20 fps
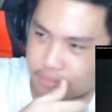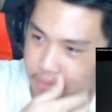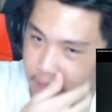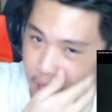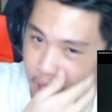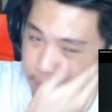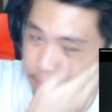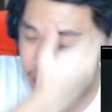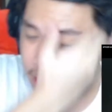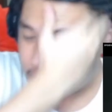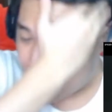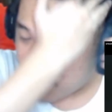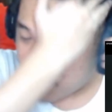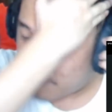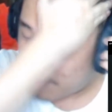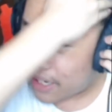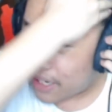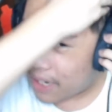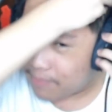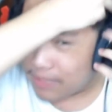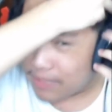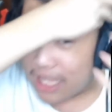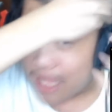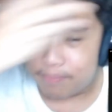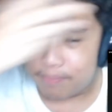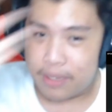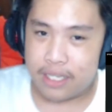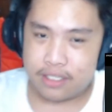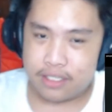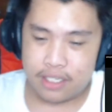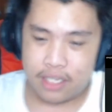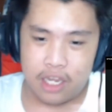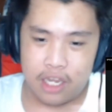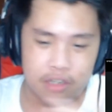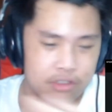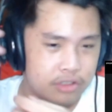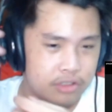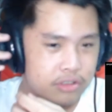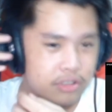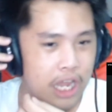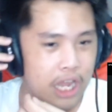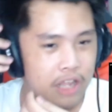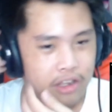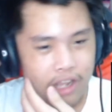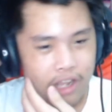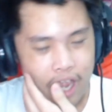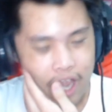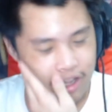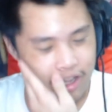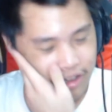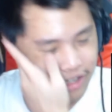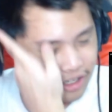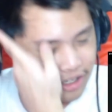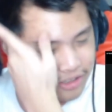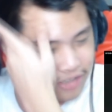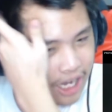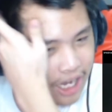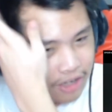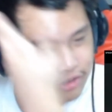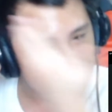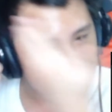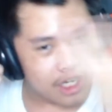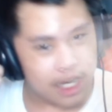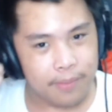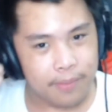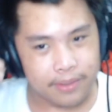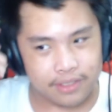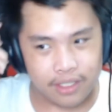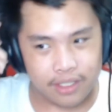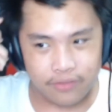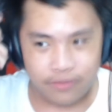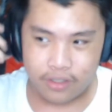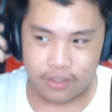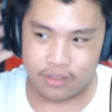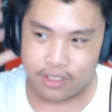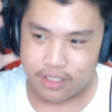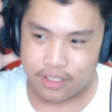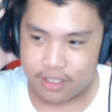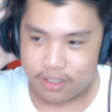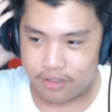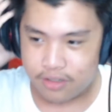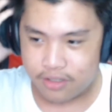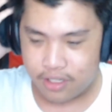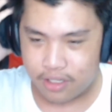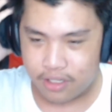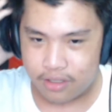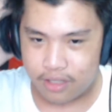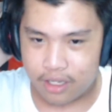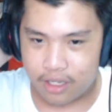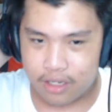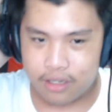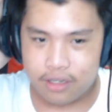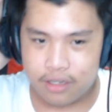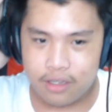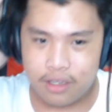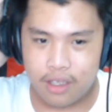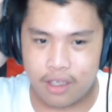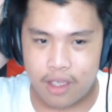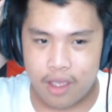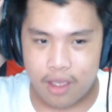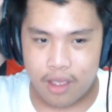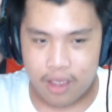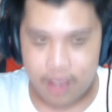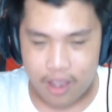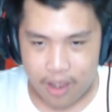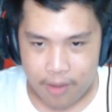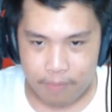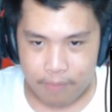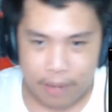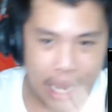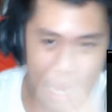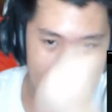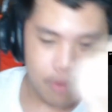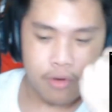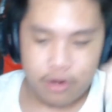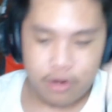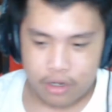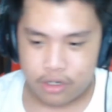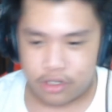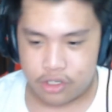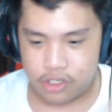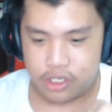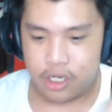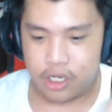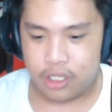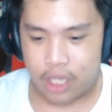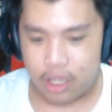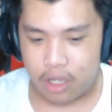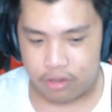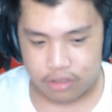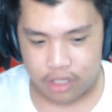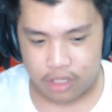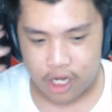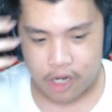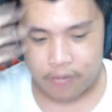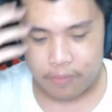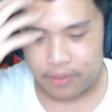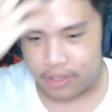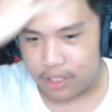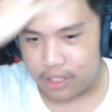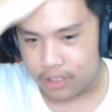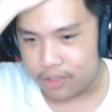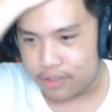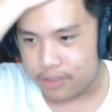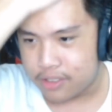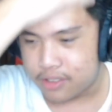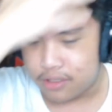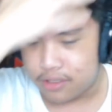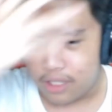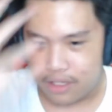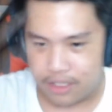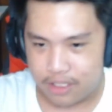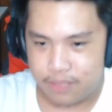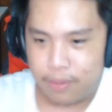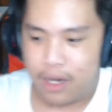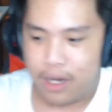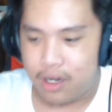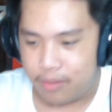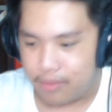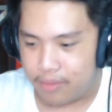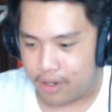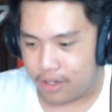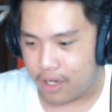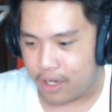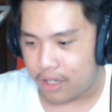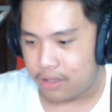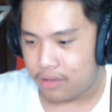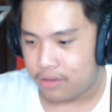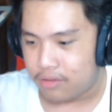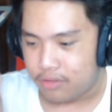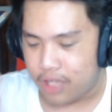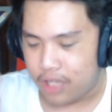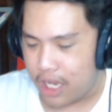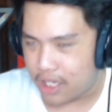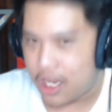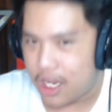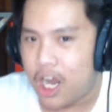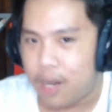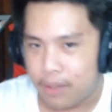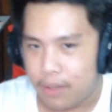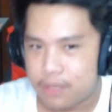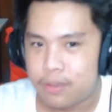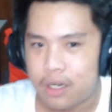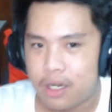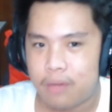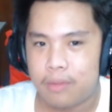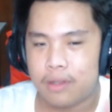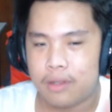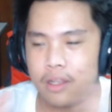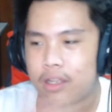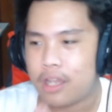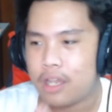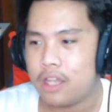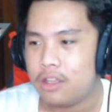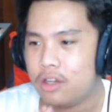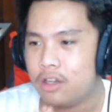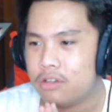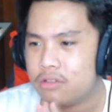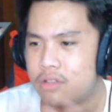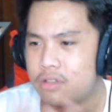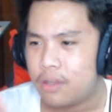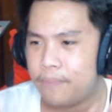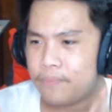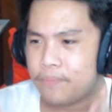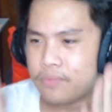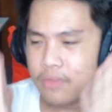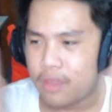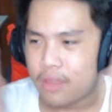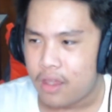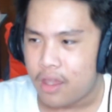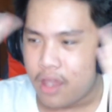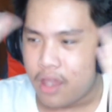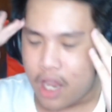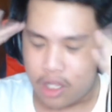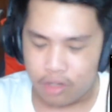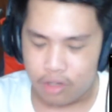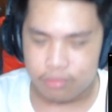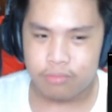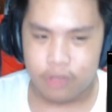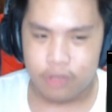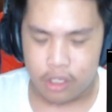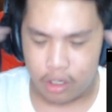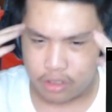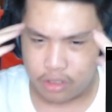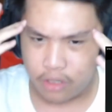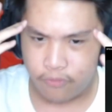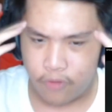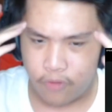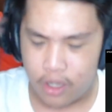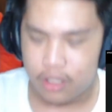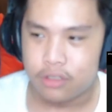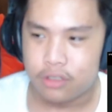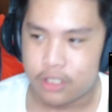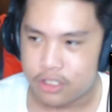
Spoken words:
I'm that basic. I only care about the Infinity Stones and like power and shit. I don't care about like Spider-Man. I care about Spider-Man, but like I don't closely follow the